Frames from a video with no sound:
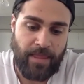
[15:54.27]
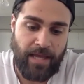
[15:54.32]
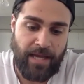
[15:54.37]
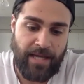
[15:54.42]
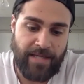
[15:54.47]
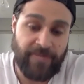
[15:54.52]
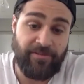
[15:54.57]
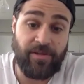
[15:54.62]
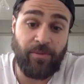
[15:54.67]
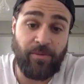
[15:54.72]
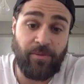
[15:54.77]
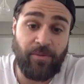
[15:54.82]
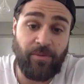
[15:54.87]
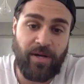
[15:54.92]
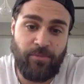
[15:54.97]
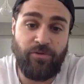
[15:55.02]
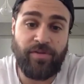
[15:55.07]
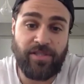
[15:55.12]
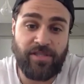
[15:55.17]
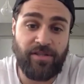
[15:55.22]
I definitely
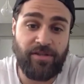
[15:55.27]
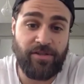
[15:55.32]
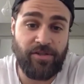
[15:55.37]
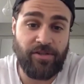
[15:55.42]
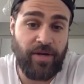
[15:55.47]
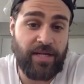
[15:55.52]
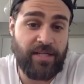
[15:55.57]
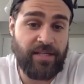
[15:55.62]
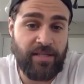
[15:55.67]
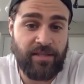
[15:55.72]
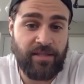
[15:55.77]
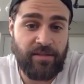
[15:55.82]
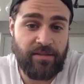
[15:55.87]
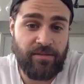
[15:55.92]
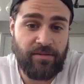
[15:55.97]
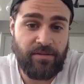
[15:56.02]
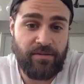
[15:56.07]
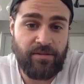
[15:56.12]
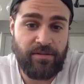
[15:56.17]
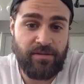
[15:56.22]
want to move into the
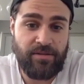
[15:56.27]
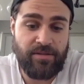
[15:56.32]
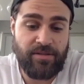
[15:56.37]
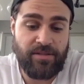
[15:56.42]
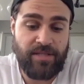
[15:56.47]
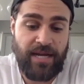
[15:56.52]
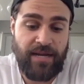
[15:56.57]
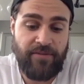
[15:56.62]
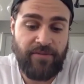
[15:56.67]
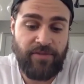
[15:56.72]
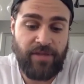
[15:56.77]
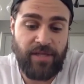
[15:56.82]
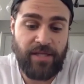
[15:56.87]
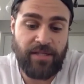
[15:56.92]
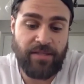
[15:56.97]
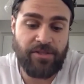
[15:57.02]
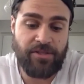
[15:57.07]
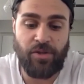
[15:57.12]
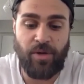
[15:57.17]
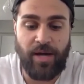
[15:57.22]
directing side of
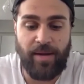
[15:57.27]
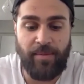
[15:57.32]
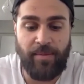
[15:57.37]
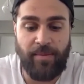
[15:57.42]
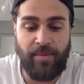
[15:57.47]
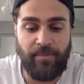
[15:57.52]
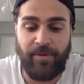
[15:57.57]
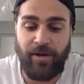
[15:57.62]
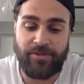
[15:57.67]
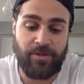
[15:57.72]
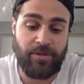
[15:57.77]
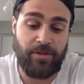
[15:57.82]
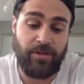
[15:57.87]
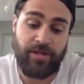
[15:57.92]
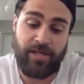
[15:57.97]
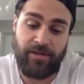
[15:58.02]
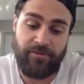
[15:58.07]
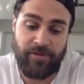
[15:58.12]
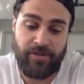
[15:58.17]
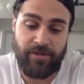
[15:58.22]
things. So I'm also
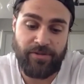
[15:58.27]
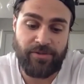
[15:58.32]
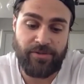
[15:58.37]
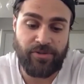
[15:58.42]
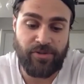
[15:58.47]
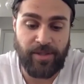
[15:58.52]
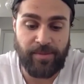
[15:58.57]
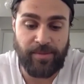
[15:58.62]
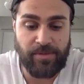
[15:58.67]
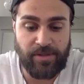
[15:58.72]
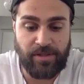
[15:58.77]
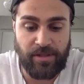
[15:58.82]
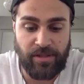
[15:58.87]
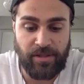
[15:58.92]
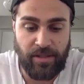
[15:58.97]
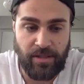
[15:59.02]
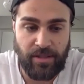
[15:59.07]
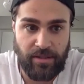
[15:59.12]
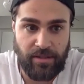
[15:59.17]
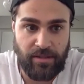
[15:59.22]
looking for new scripts
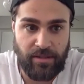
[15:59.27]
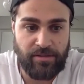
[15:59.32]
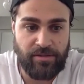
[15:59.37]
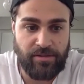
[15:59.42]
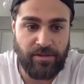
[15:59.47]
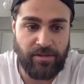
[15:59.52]
to